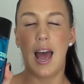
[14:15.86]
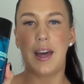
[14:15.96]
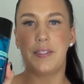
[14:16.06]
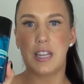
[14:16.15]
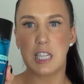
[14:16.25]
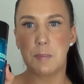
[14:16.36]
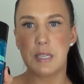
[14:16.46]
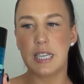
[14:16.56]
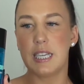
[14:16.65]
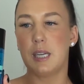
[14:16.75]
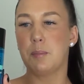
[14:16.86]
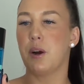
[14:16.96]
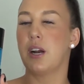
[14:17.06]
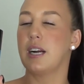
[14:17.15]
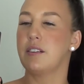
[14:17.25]
And this particular
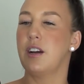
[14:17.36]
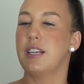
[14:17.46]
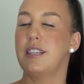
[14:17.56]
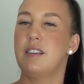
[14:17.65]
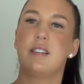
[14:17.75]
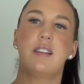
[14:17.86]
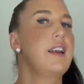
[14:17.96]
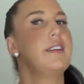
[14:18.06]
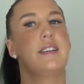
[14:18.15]
product, I actually decided